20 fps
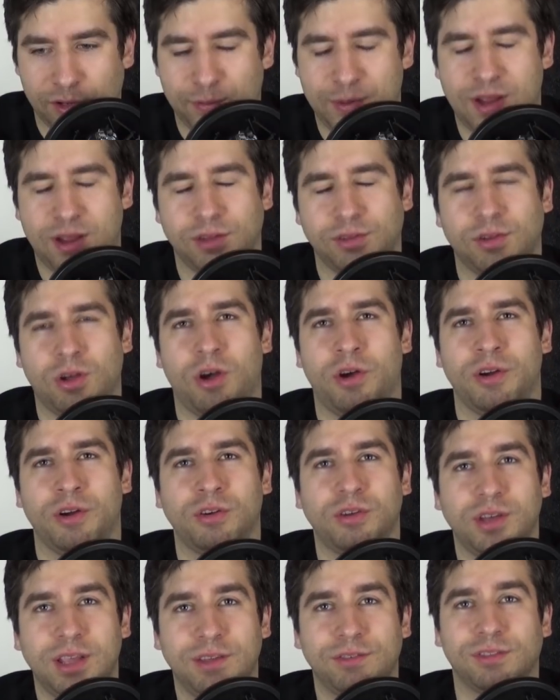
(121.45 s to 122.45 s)
It's because
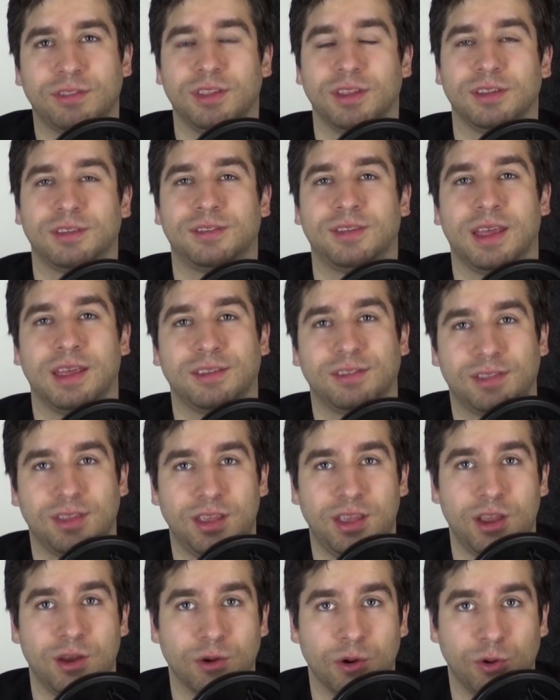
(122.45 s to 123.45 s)
Conor leaves this as
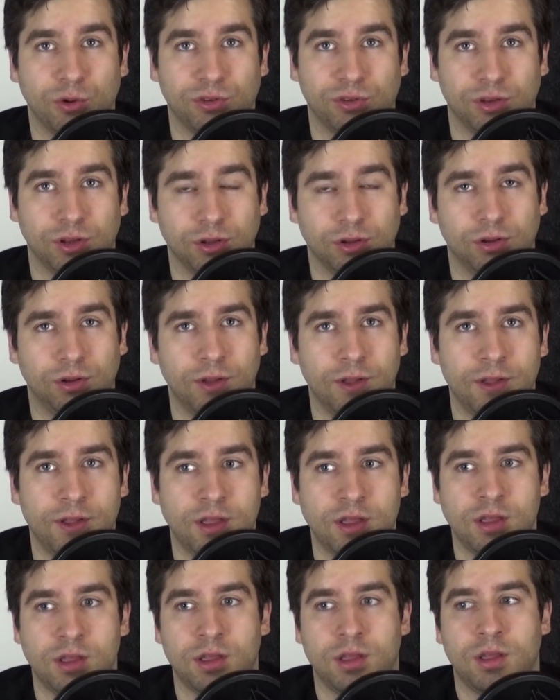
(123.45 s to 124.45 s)
the hero still.
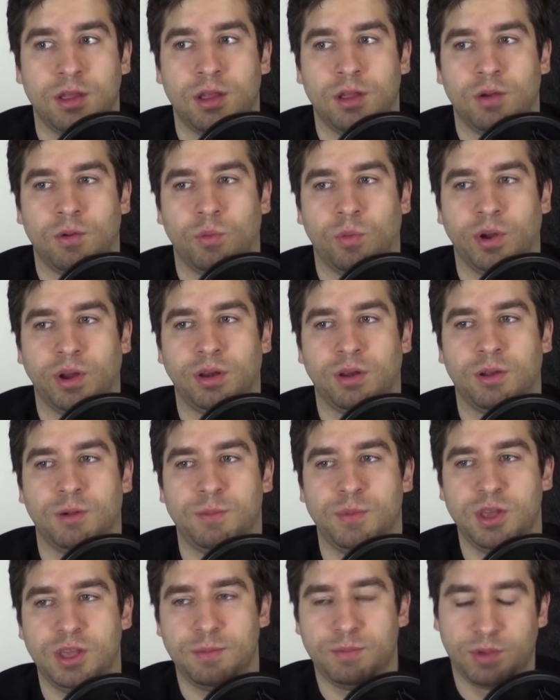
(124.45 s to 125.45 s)
When
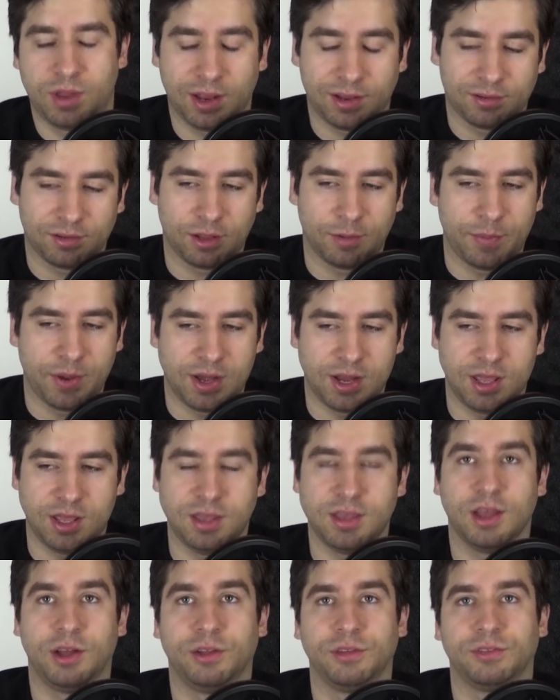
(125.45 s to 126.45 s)
Khabib gets up and
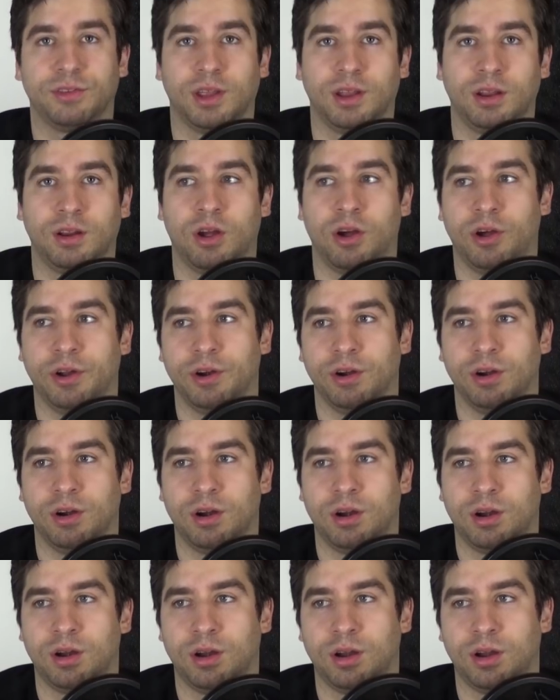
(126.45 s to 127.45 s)
he yells at
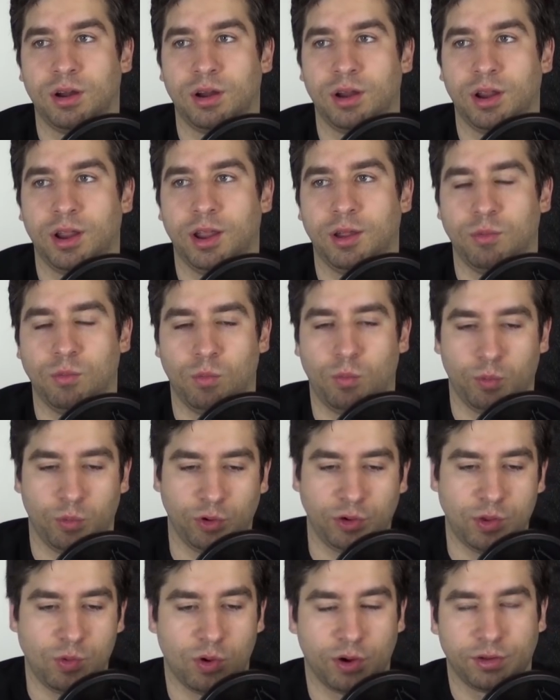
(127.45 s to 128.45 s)
Conor and
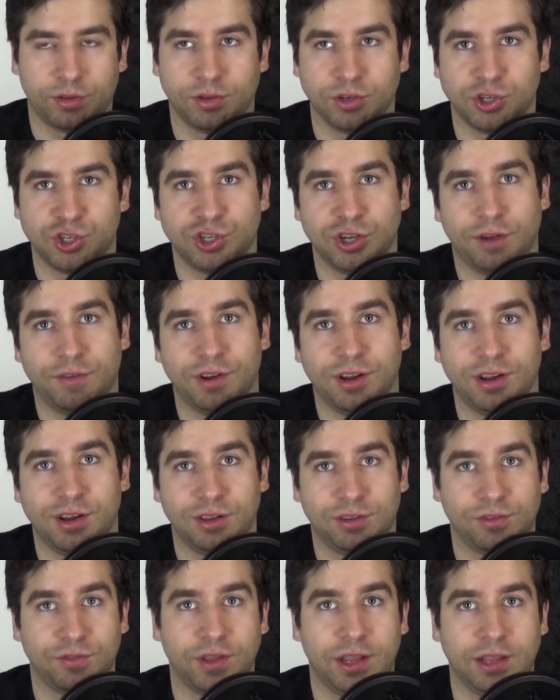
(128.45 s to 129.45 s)
really wants to shove it in
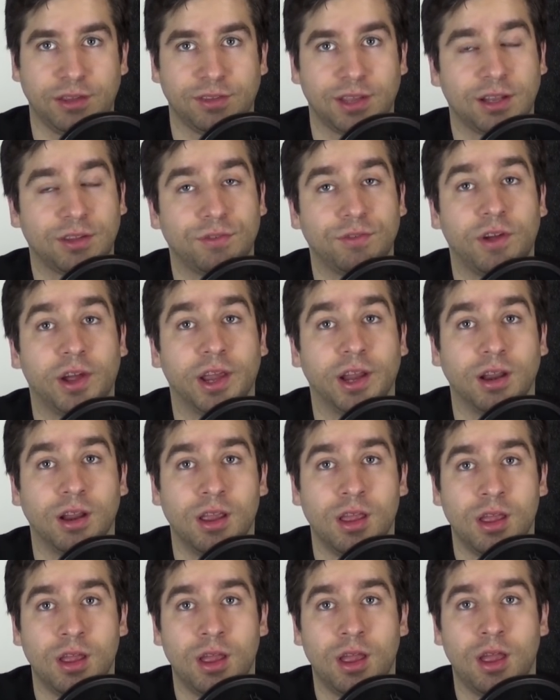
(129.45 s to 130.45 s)
his face, that's fine.